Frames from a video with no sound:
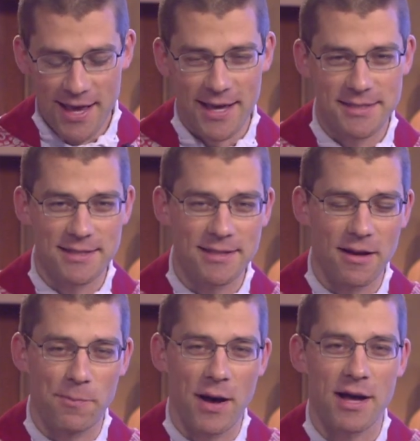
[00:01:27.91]
as the
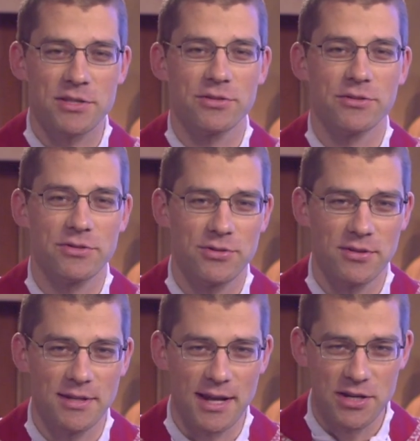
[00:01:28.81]
apostle to
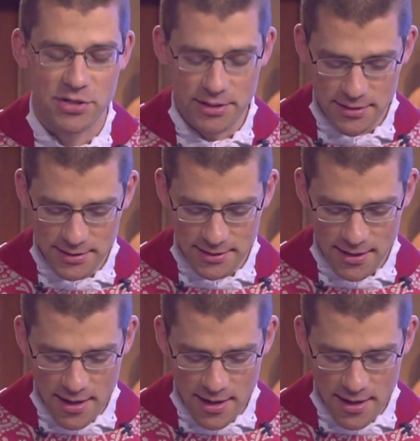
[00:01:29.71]
the nations,